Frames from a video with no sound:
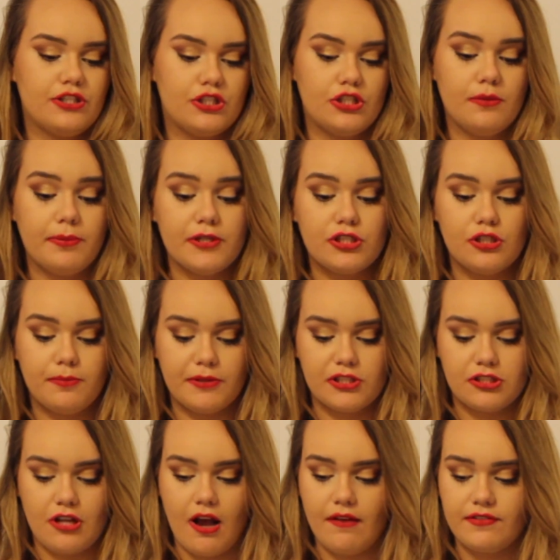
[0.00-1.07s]
super, super
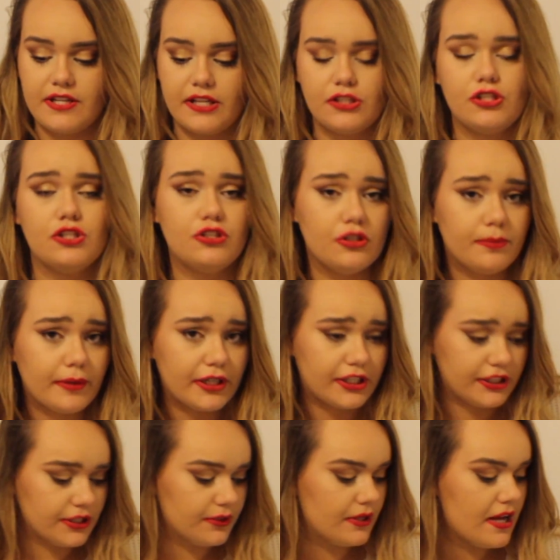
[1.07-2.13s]
soft and super
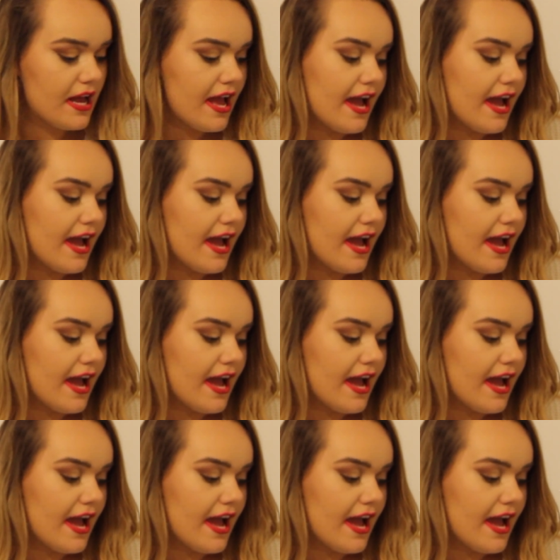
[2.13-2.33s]
cute.